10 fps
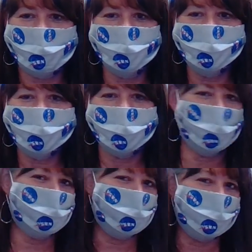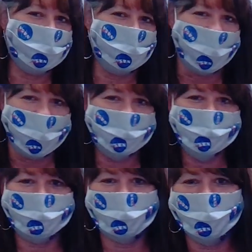first and hopefully
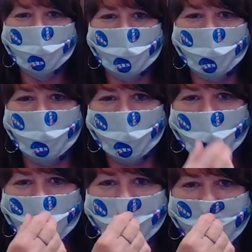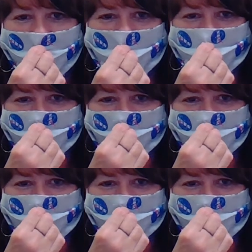last virtual open house.